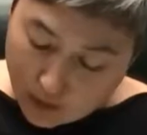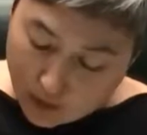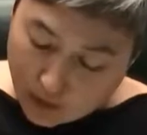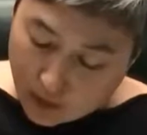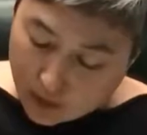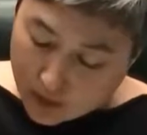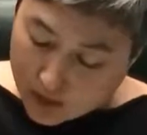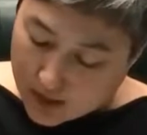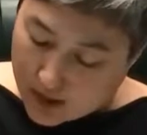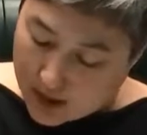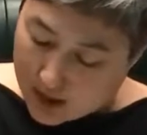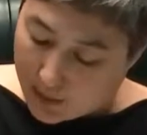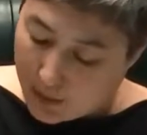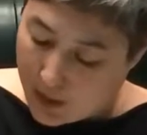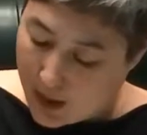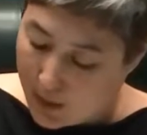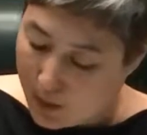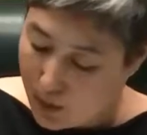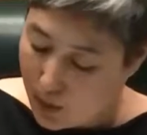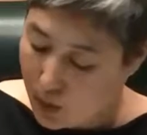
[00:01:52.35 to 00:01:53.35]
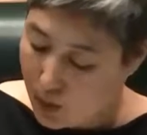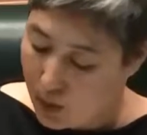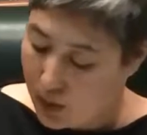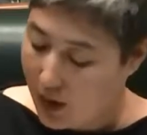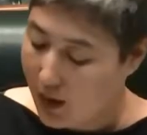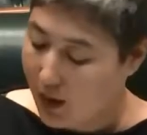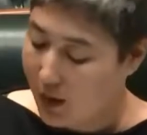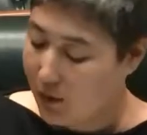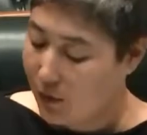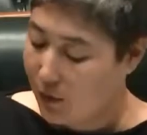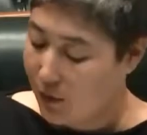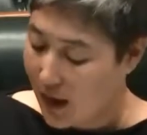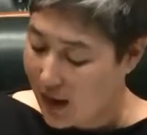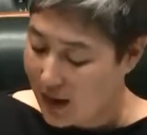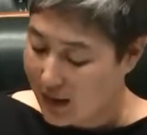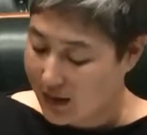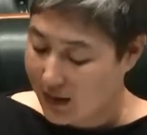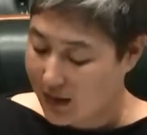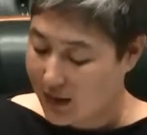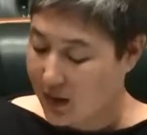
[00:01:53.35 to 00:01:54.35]
of those young people that
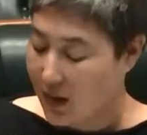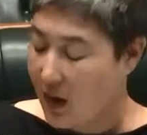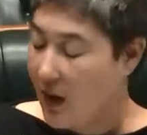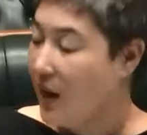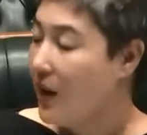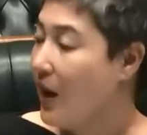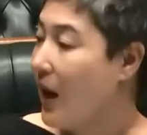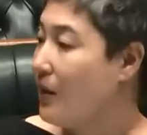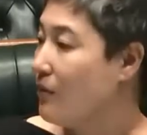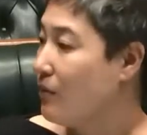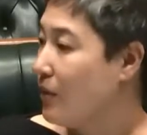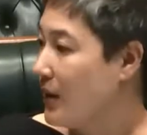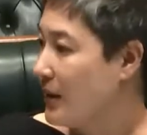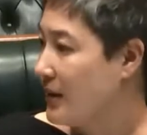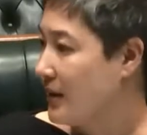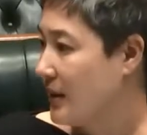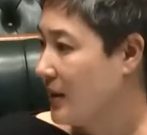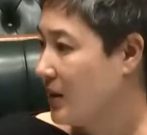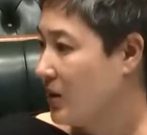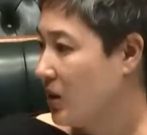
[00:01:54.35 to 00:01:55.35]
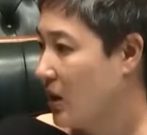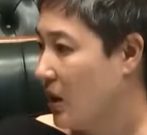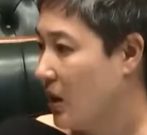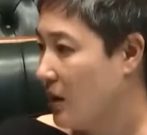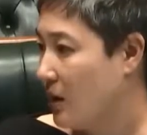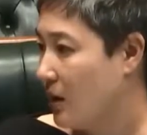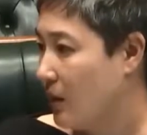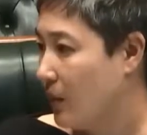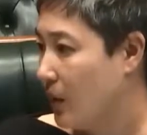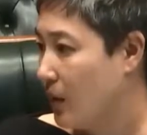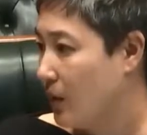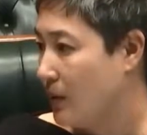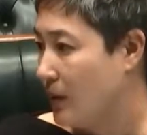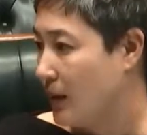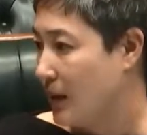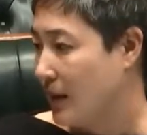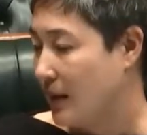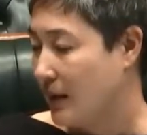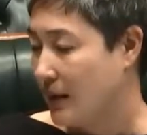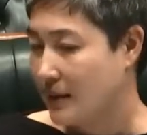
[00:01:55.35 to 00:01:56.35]
face and risk child abuse,
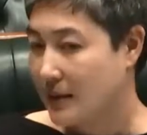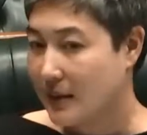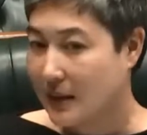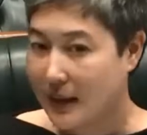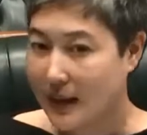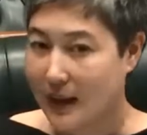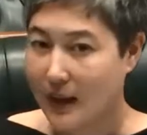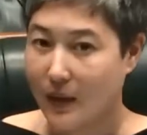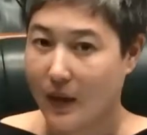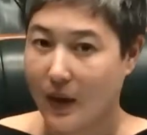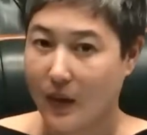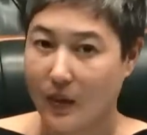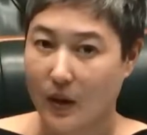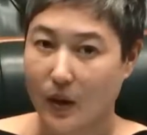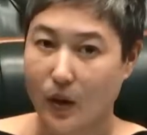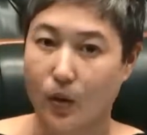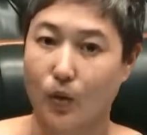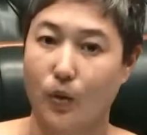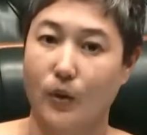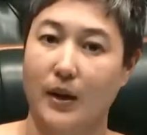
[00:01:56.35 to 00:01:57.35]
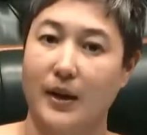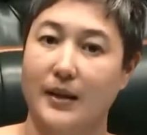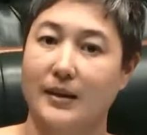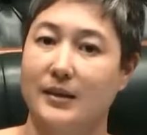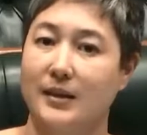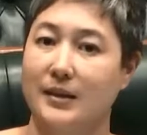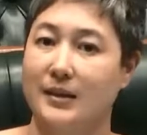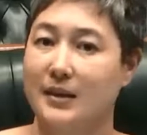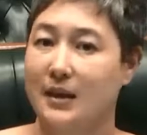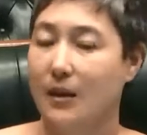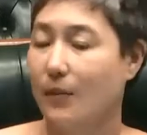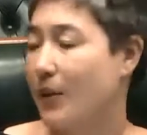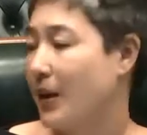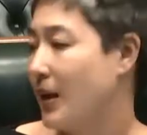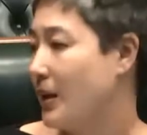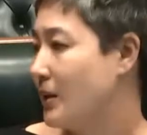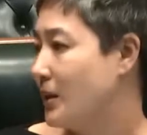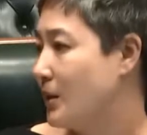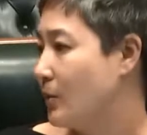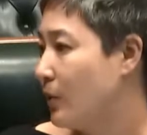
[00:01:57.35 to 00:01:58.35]
and it is clear that the law needs to step
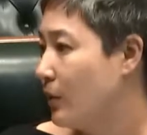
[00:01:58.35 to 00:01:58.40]
in to